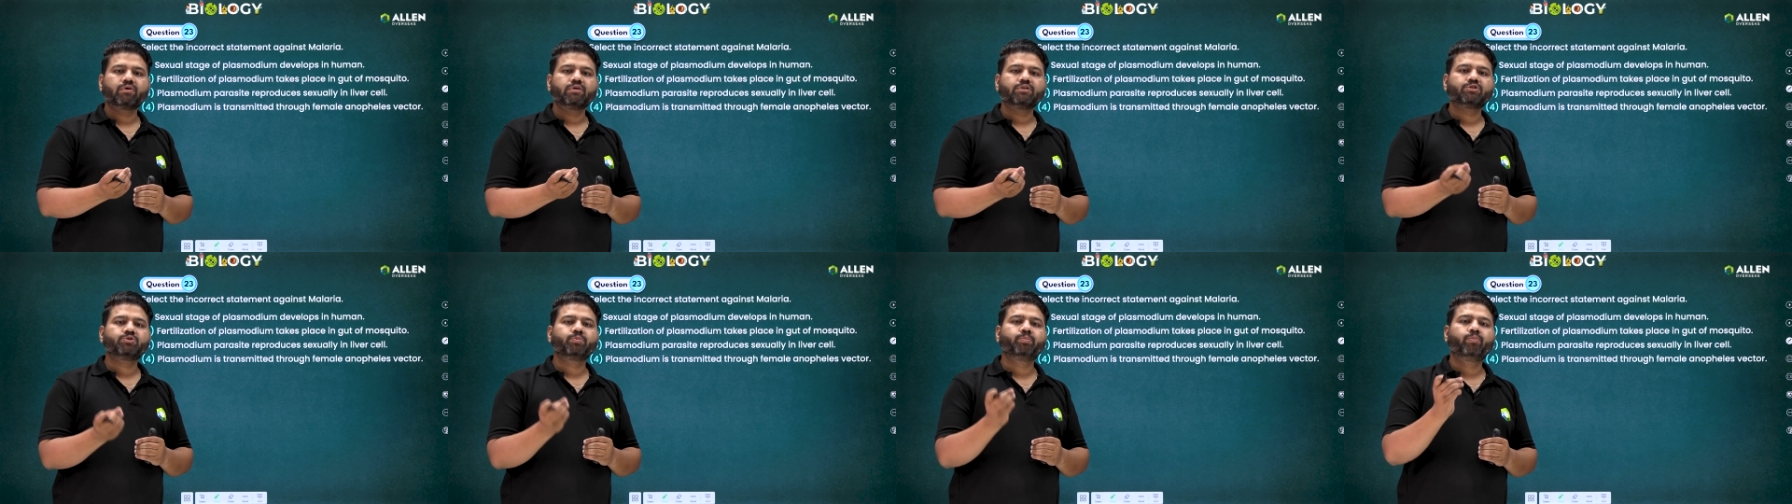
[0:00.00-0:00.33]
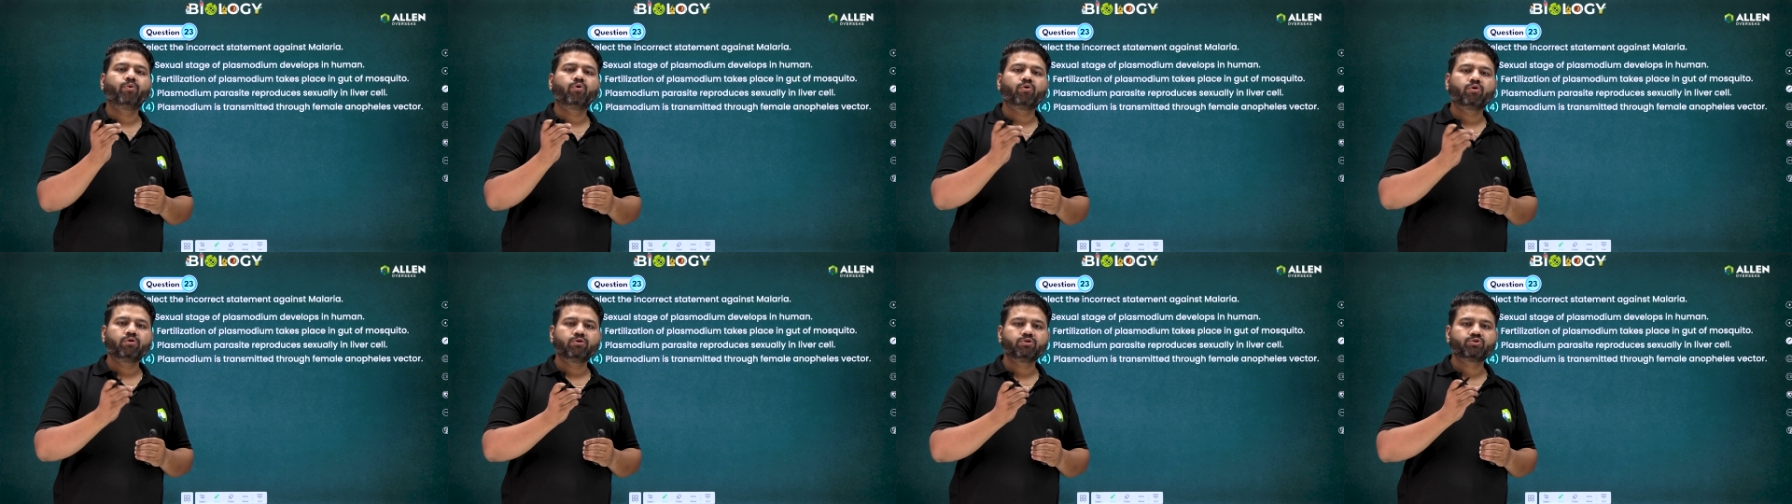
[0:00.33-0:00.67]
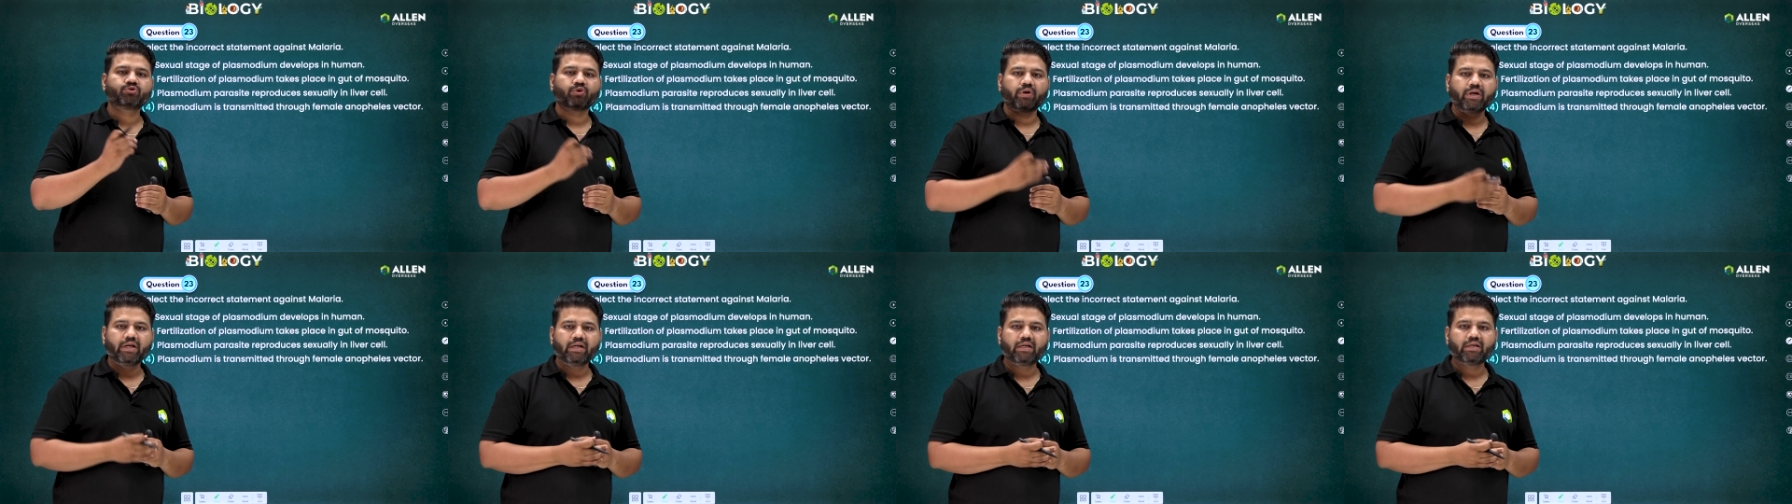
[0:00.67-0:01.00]

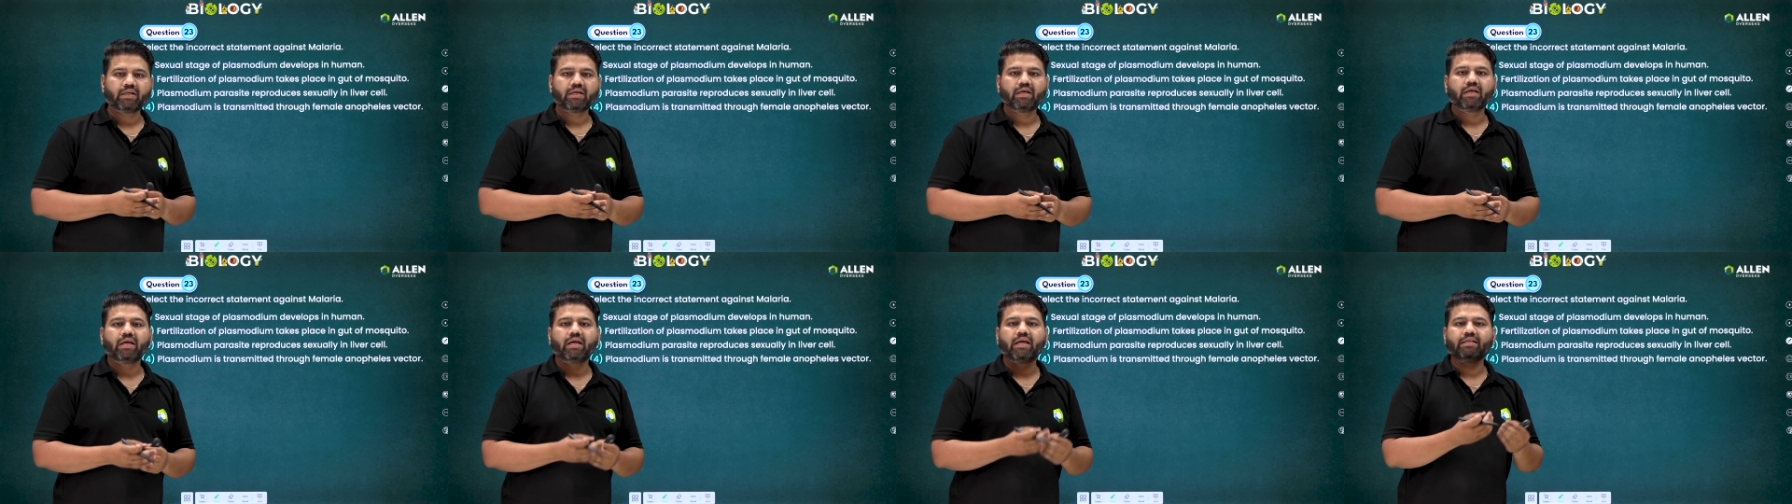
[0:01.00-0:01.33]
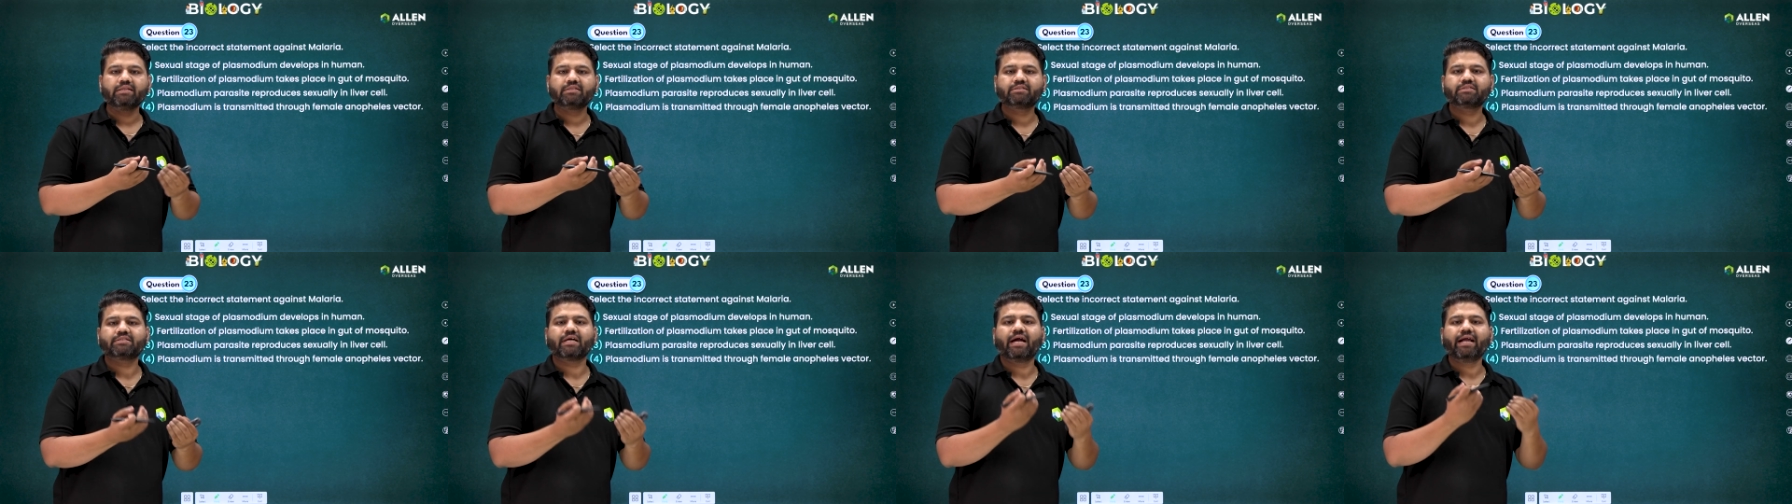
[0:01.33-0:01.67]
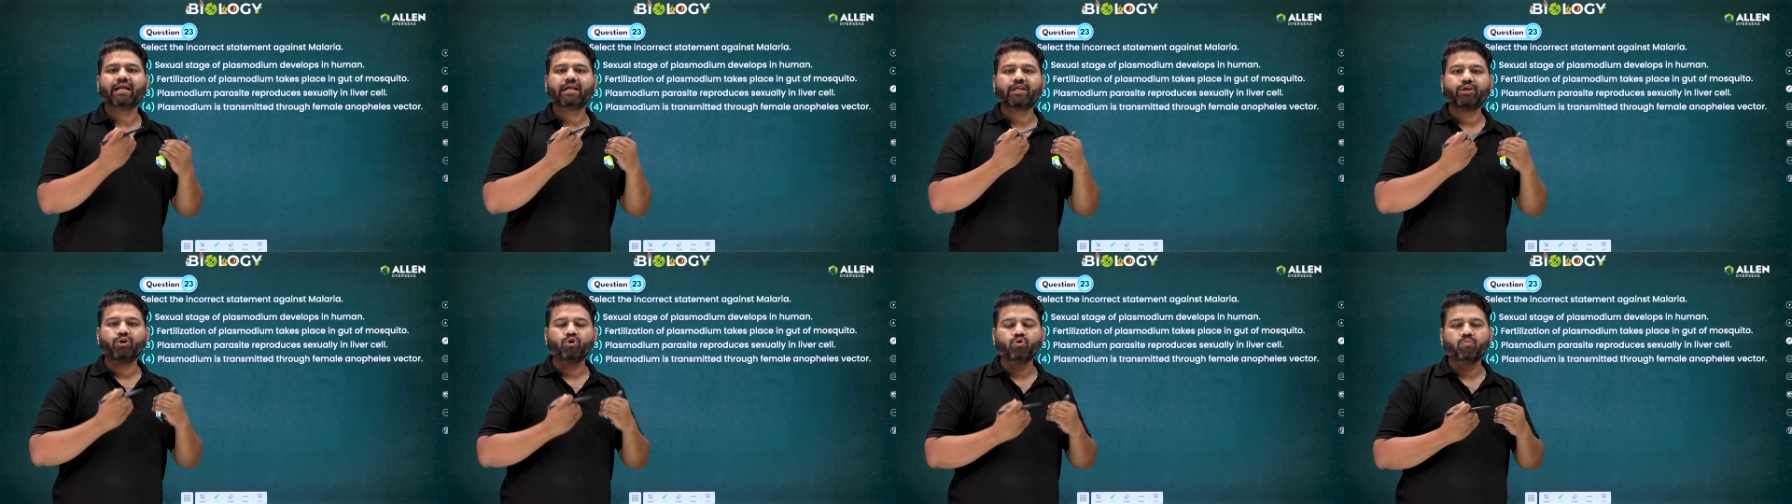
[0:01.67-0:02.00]
sporozoite
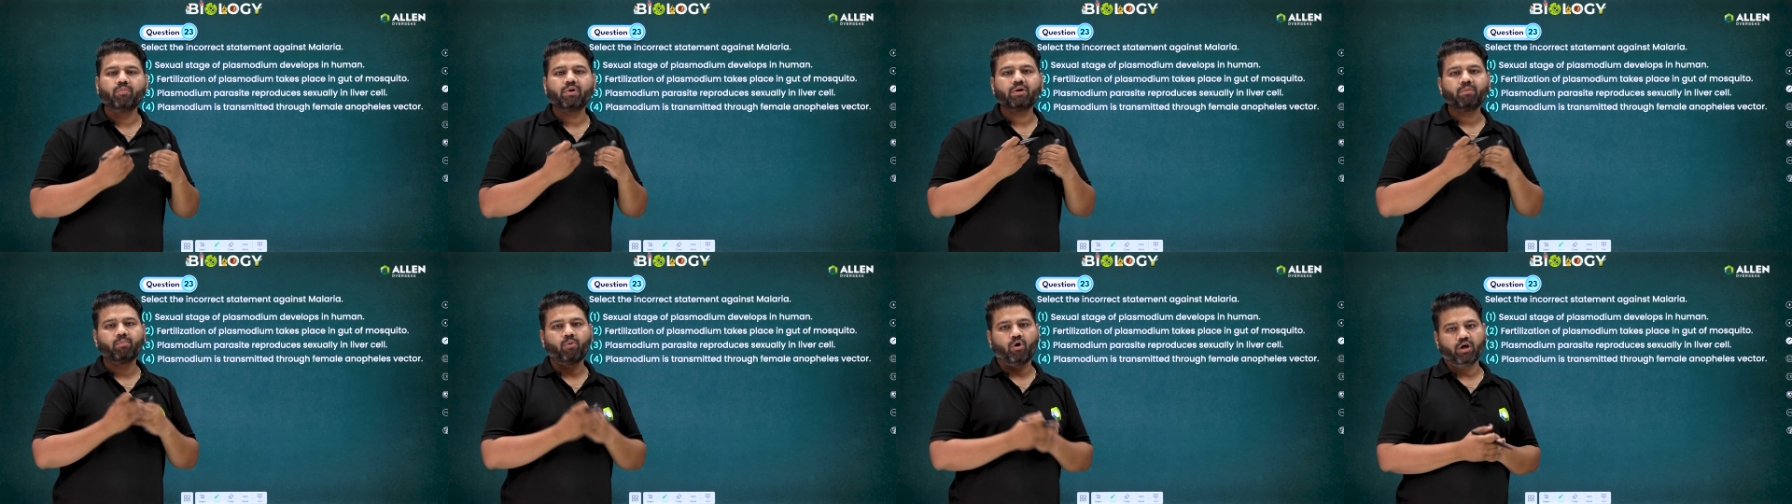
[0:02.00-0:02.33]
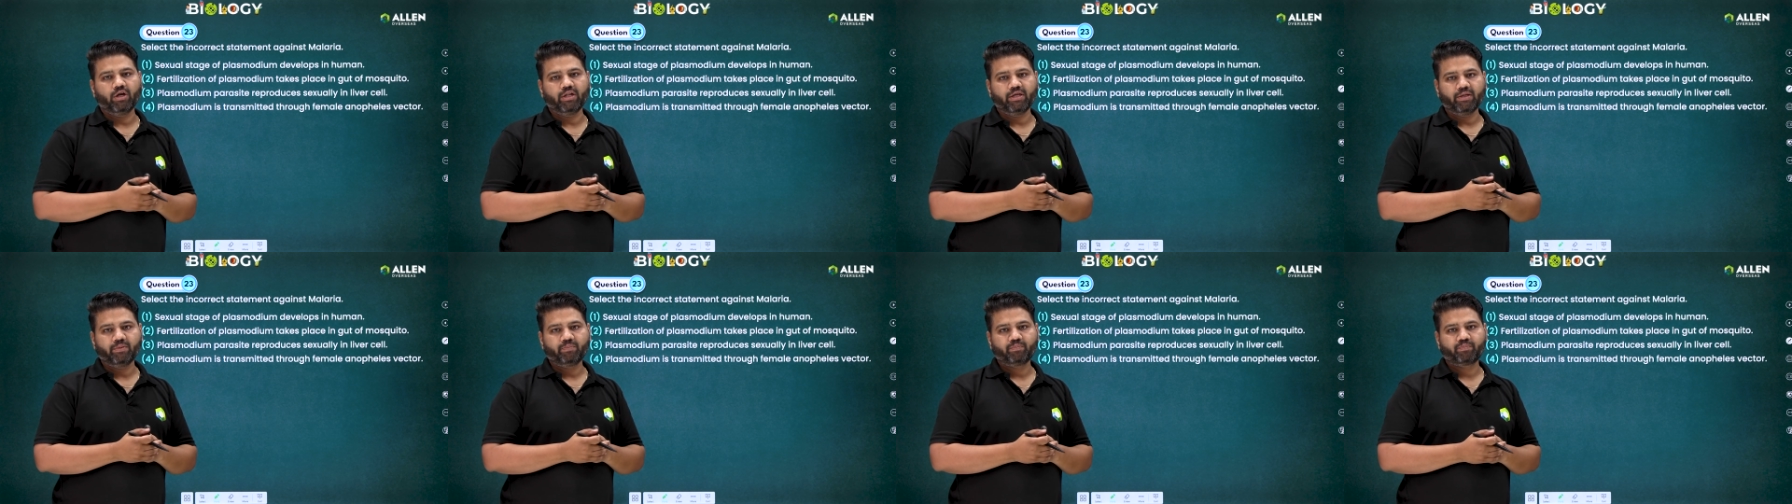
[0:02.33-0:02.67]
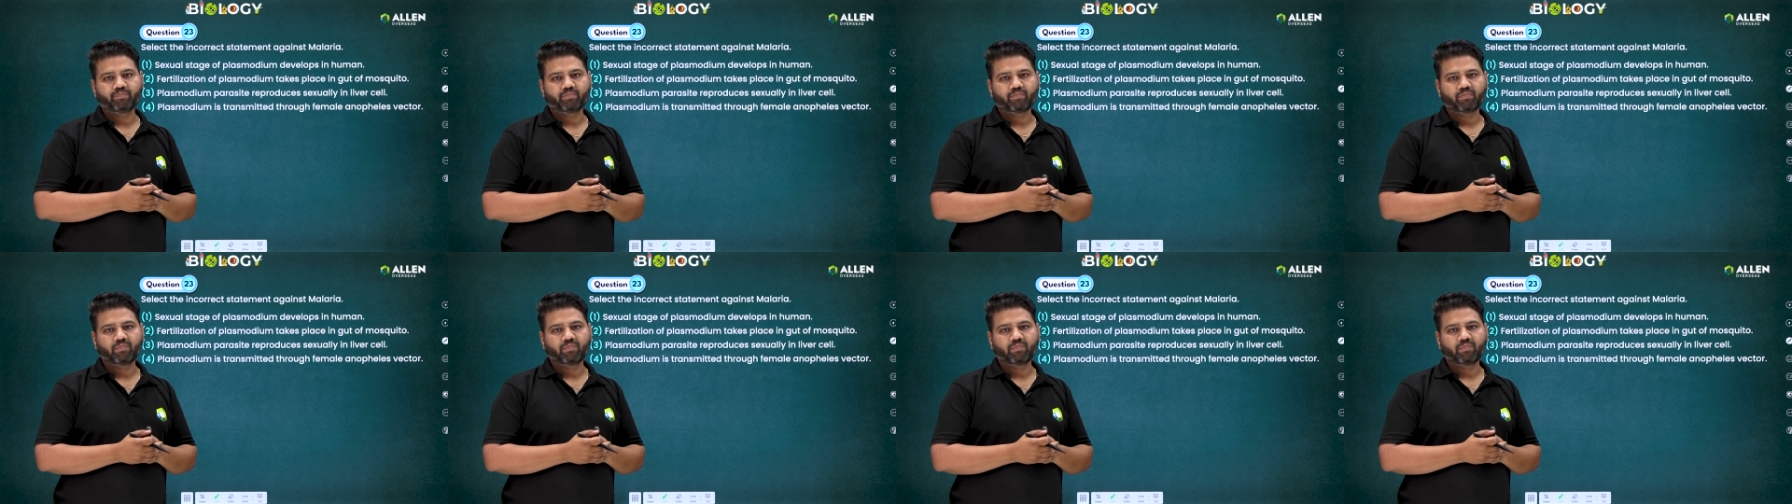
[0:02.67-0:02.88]
inside human body,